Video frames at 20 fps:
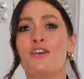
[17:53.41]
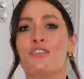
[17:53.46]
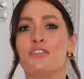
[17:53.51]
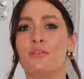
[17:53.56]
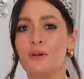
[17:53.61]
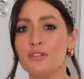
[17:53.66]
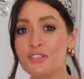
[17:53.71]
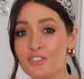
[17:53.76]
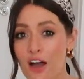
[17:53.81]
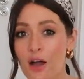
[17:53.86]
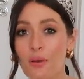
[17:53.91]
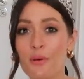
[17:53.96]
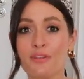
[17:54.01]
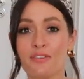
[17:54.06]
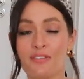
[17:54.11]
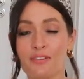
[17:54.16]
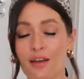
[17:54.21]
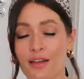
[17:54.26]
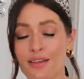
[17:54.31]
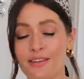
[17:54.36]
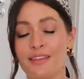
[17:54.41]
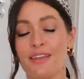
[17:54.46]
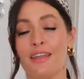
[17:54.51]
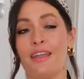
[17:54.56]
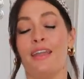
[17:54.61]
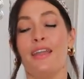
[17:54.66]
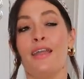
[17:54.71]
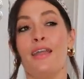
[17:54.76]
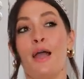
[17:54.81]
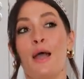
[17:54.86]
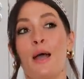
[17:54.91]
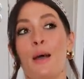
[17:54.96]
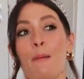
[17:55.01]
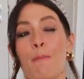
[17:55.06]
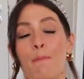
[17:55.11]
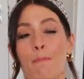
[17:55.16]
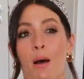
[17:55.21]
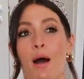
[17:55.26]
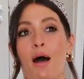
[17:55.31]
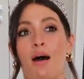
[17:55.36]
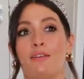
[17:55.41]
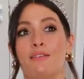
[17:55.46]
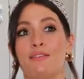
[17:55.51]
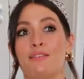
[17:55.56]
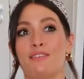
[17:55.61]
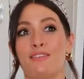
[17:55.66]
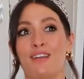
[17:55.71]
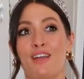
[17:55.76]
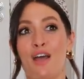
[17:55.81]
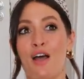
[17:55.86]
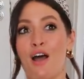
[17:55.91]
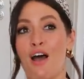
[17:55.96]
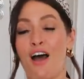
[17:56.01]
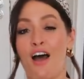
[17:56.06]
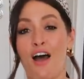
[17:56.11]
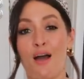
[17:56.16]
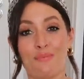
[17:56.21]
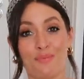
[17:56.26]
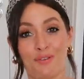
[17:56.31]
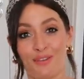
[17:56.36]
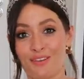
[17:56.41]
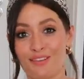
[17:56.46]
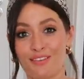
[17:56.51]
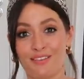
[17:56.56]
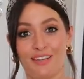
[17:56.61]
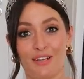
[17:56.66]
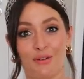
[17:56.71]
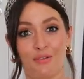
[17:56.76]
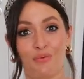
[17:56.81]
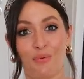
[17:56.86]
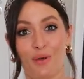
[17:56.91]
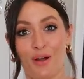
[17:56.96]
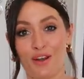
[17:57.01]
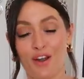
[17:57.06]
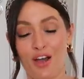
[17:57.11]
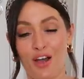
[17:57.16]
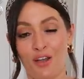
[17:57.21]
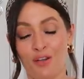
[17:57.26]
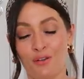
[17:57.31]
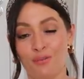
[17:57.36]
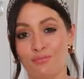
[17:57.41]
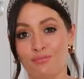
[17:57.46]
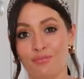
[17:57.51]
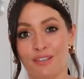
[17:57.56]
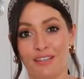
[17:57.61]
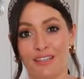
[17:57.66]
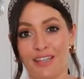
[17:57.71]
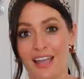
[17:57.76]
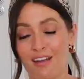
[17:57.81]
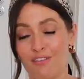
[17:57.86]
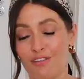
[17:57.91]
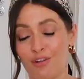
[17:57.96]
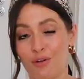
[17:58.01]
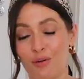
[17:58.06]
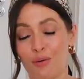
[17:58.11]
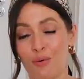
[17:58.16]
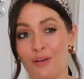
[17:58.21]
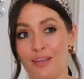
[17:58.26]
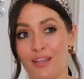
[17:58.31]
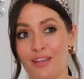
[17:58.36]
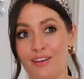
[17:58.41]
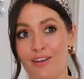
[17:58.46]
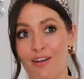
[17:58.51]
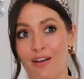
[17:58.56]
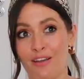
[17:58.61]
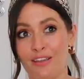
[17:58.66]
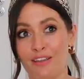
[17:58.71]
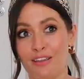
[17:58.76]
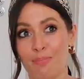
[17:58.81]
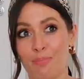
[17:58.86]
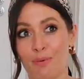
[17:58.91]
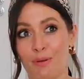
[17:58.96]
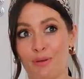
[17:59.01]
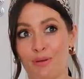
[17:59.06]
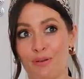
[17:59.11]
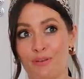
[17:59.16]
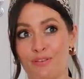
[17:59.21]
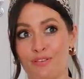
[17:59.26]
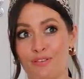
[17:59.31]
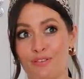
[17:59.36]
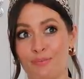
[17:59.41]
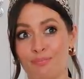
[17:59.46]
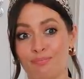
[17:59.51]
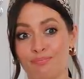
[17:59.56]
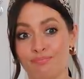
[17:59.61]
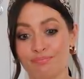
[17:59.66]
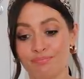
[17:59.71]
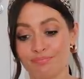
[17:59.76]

So I know it's Nike, but I'm just gonna stick with what I know and carry on calling it Nike, because